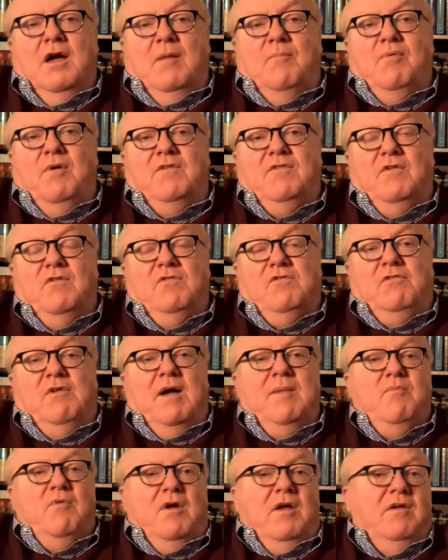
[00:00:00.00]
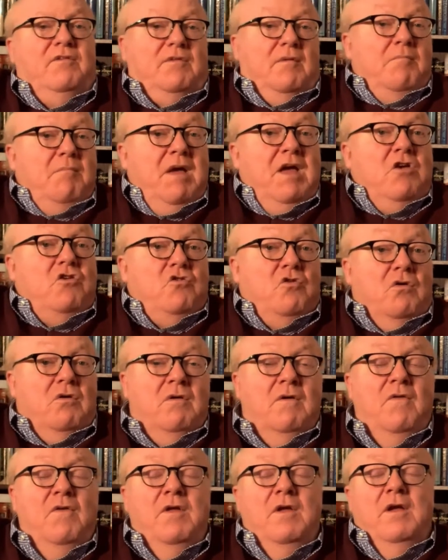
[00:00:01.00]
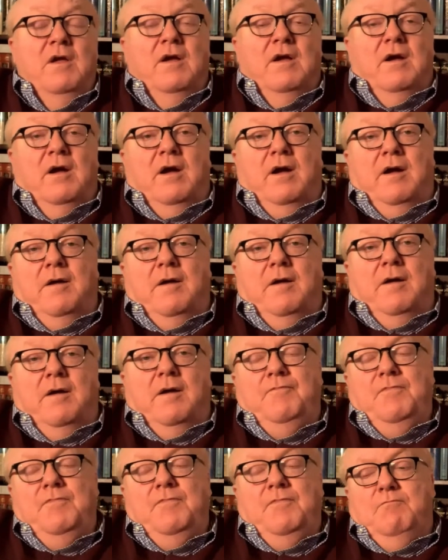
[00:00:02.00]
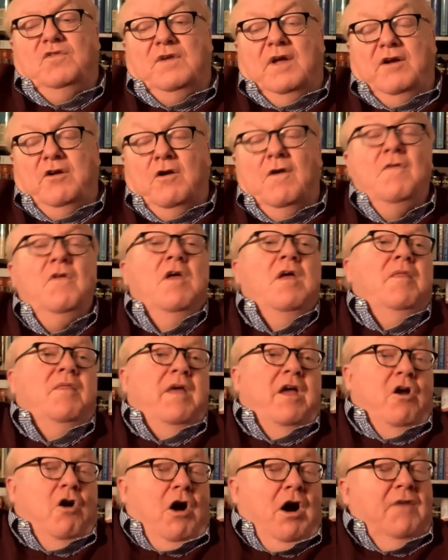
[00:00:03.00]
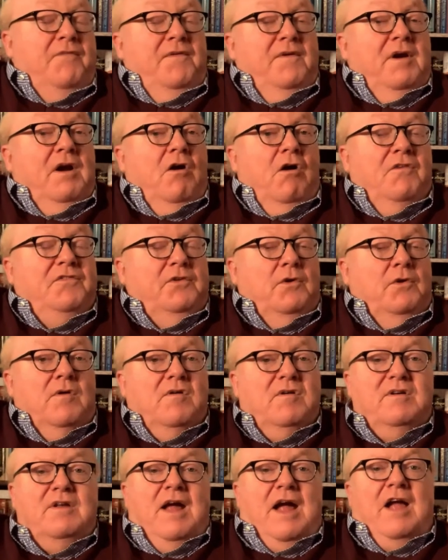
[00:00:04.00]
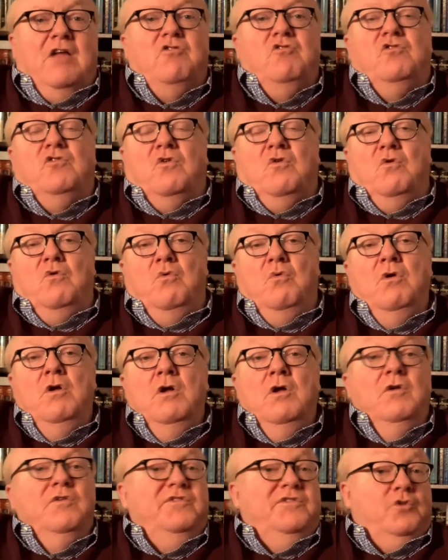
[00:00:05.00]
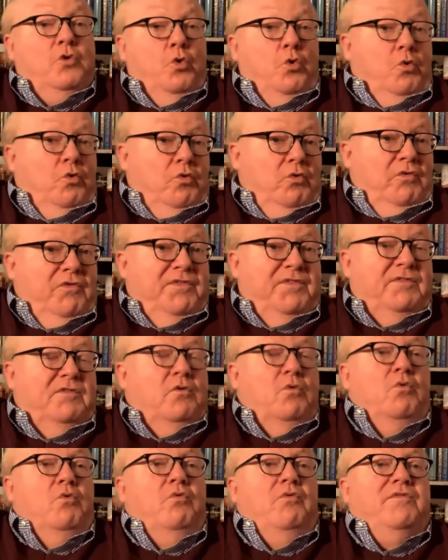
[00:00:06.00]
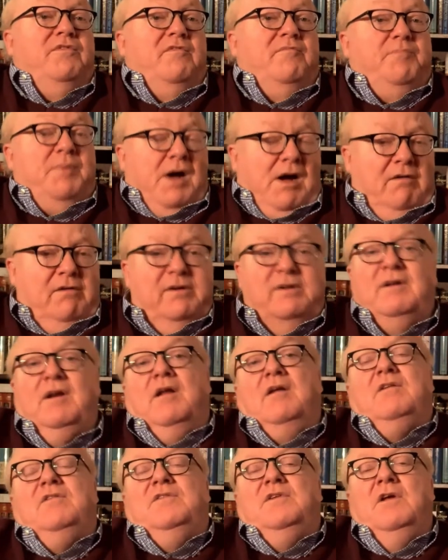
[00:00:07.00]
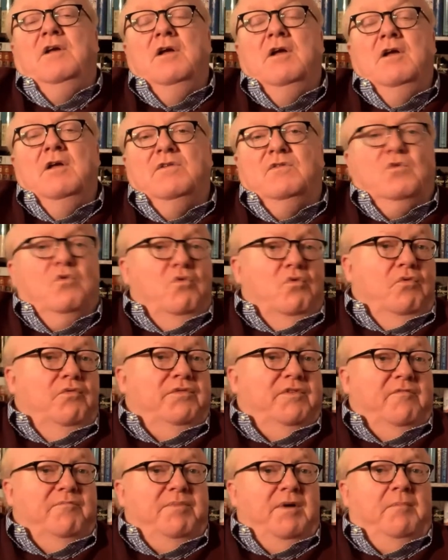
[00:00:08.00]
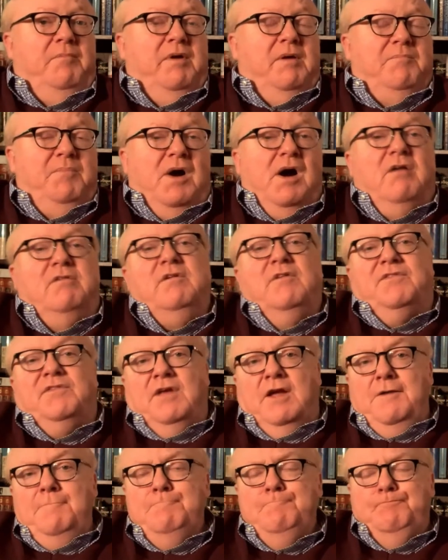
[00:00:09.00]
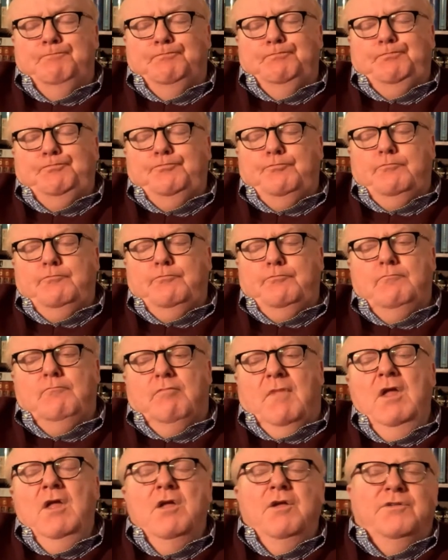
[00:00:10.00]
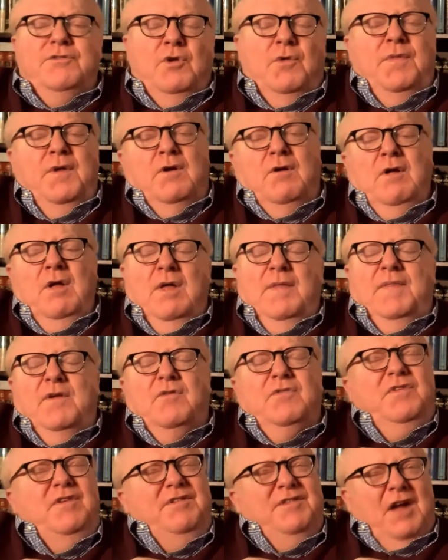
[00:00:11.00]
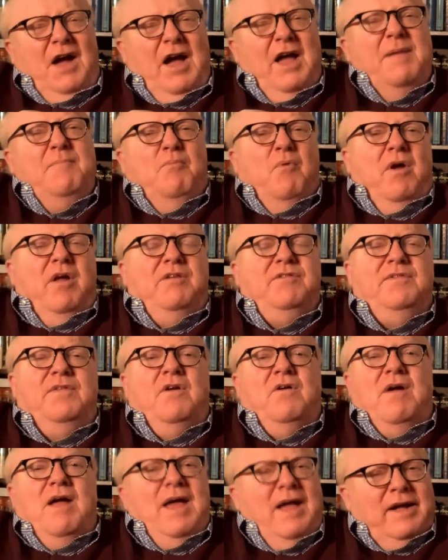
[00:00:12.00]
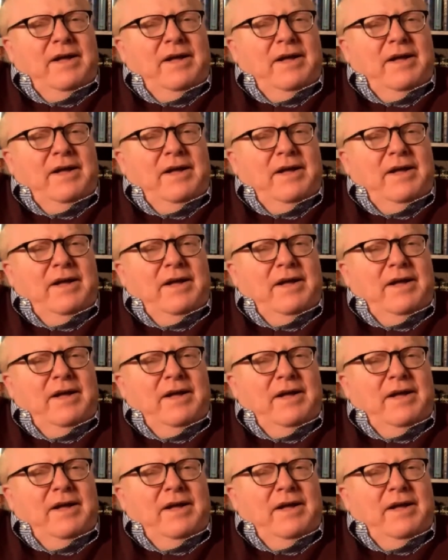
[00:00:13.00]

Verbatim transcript: uh, Presidential Library has a major uh, Bush Center. They often also are attached to schools, schools of politics, schools of public policy. So they're there are these hybrids. There are